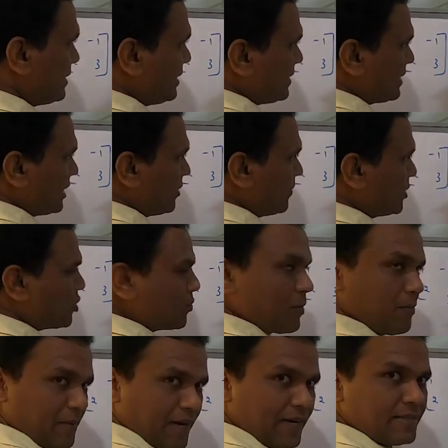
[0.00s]
This element should
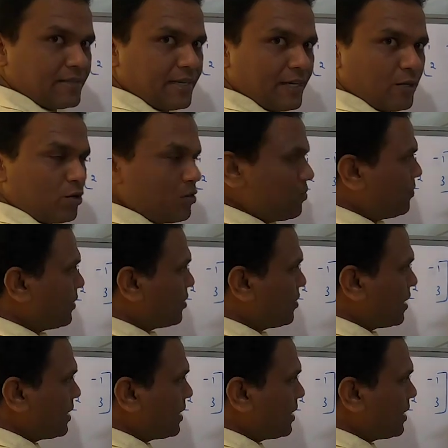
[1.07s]
be made 0